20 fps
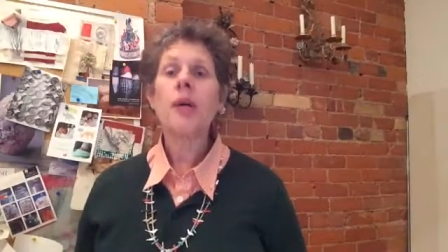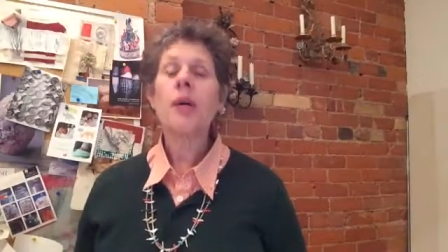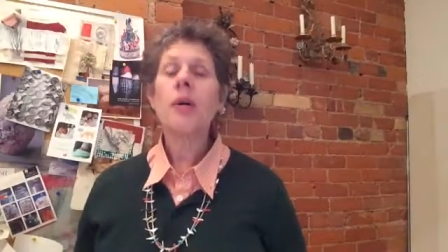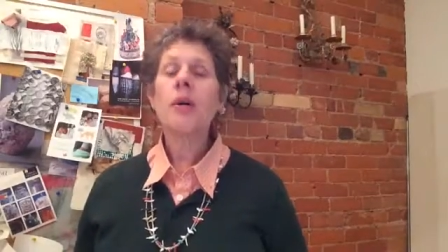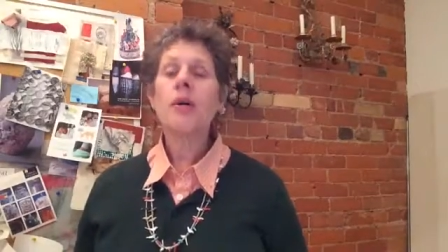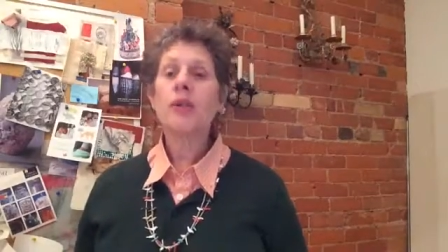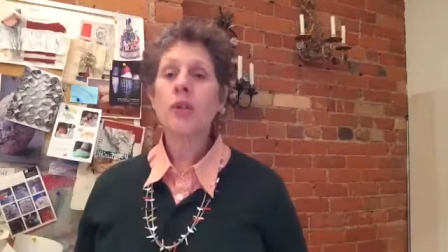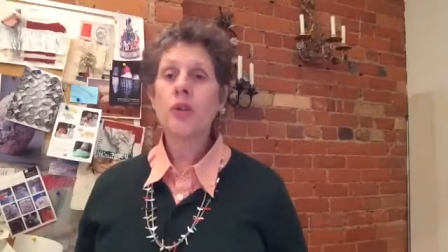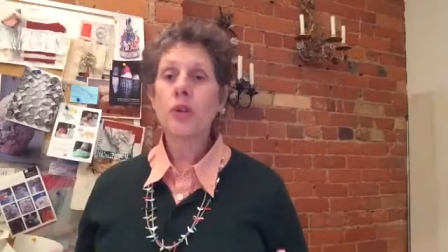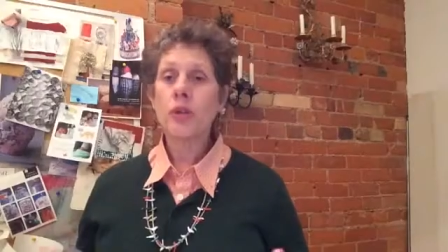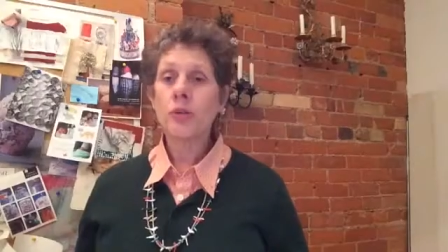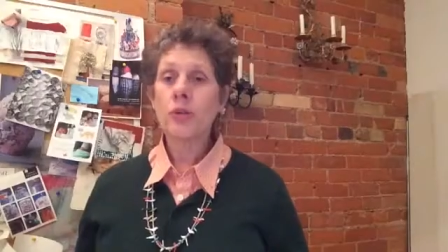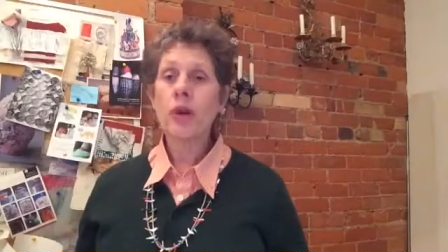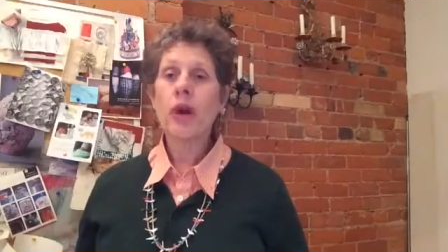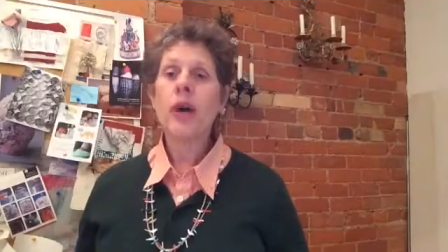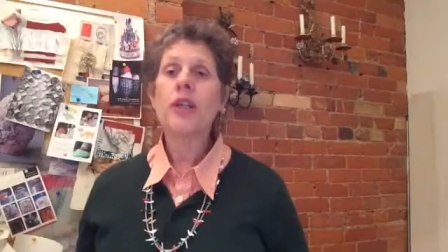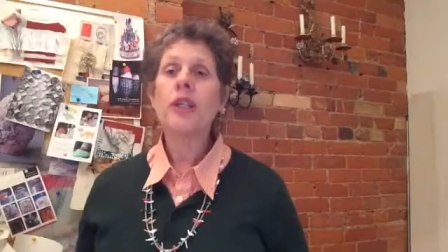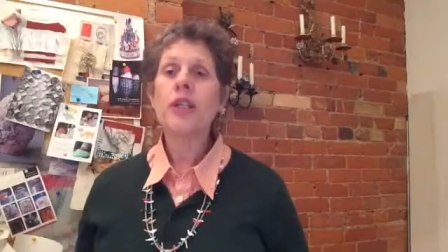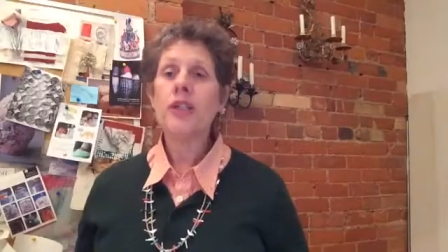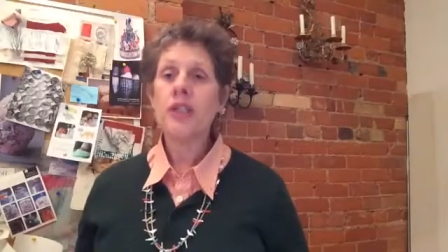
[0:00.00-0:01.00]
so your
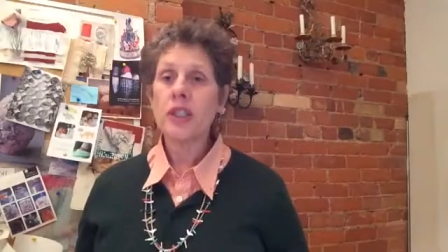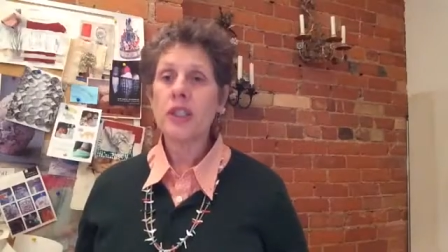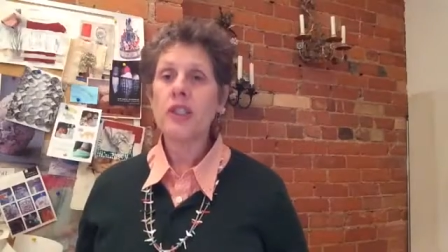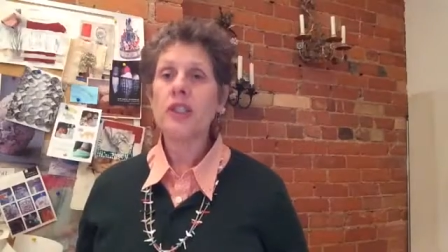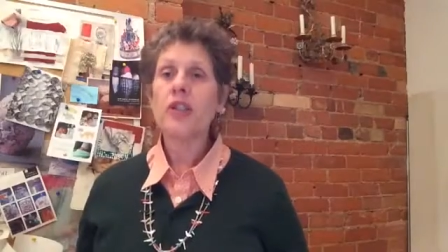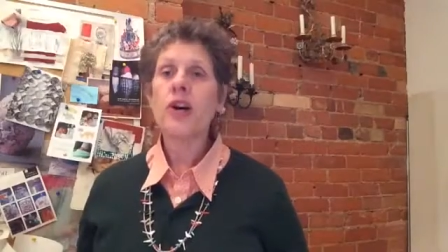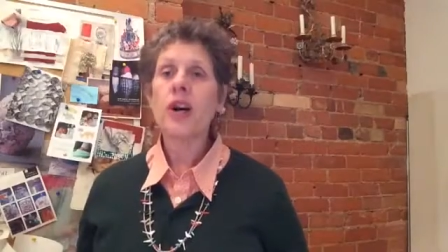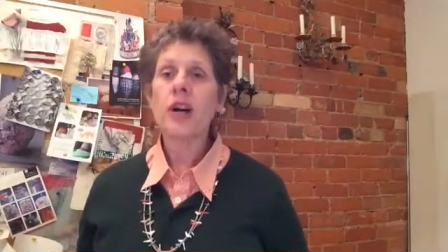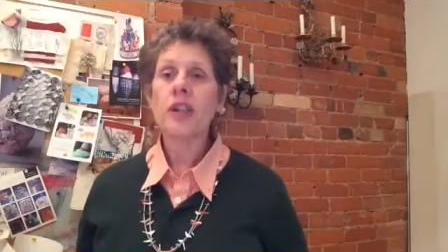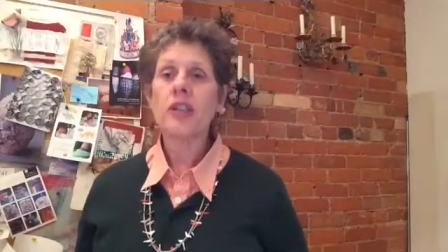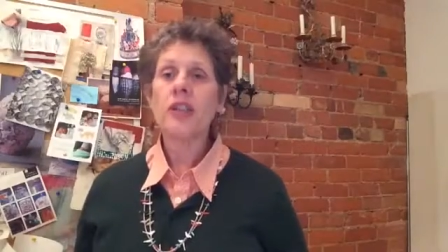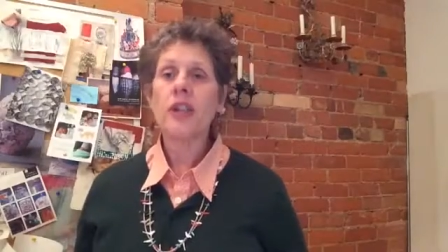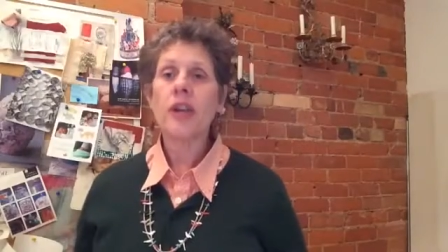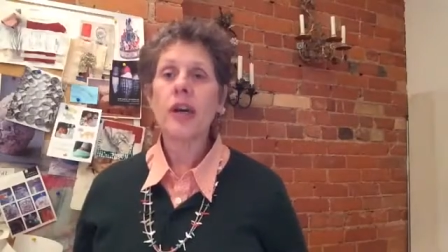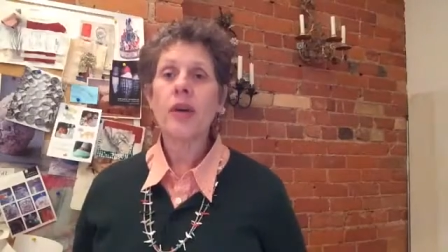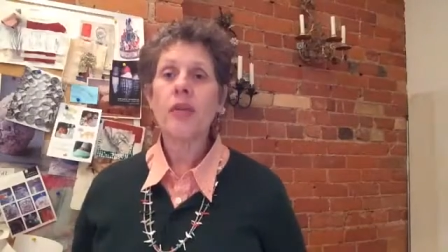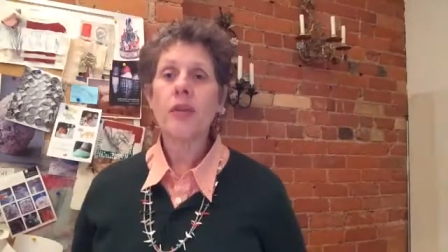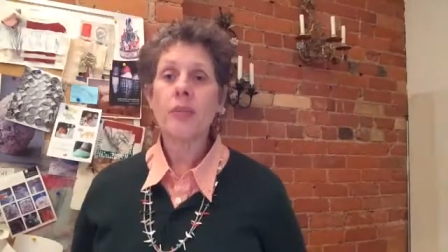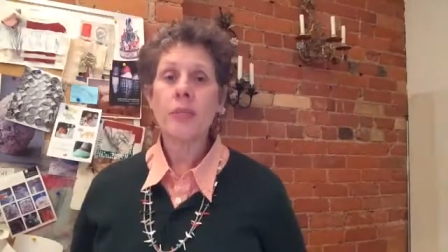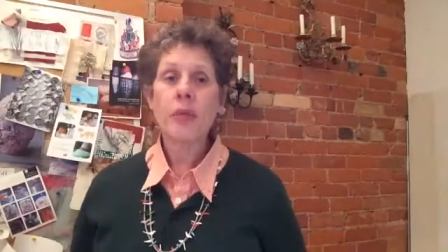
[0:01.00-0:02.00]
body is detoxing
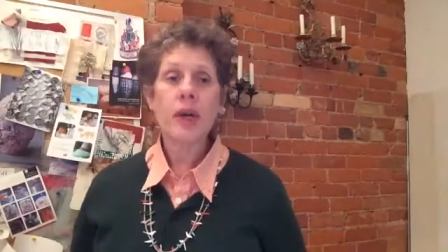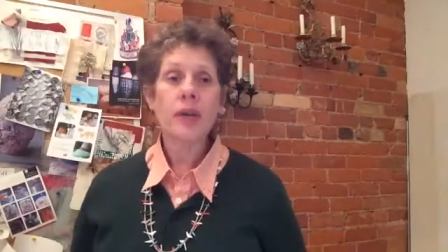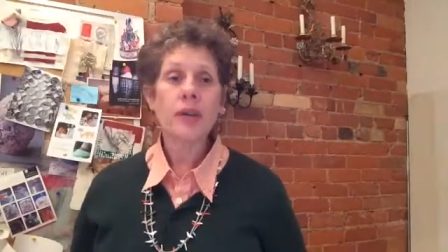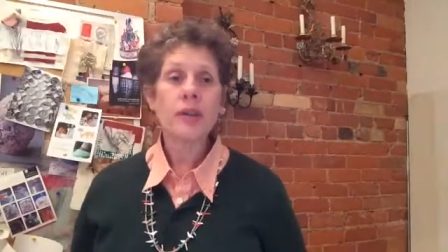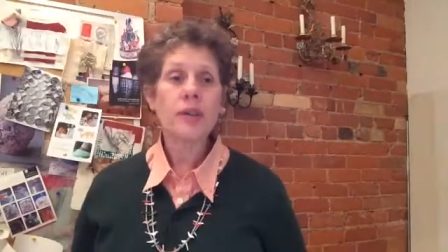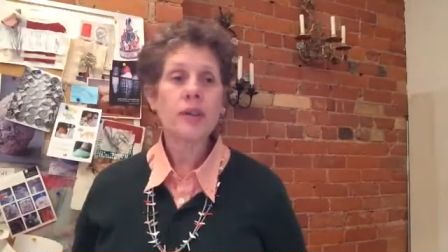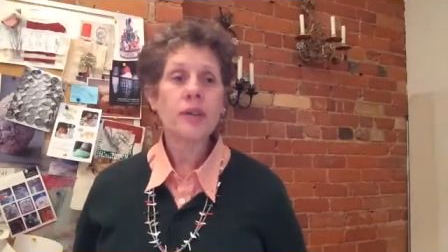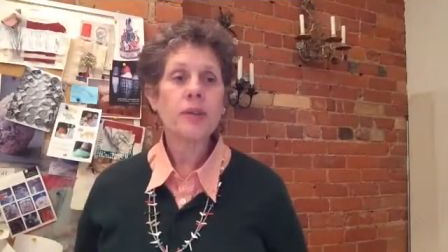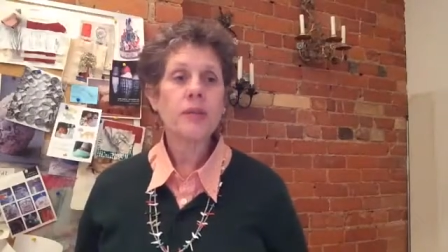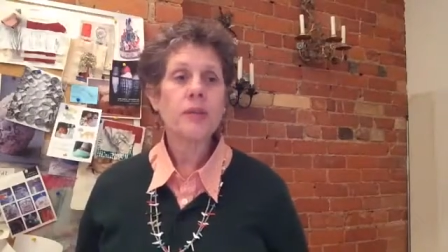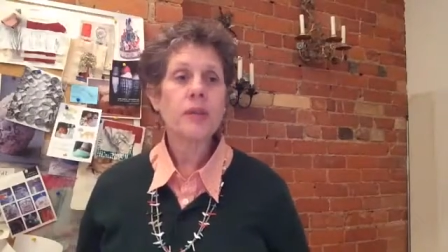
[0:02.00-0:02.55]
out the metals.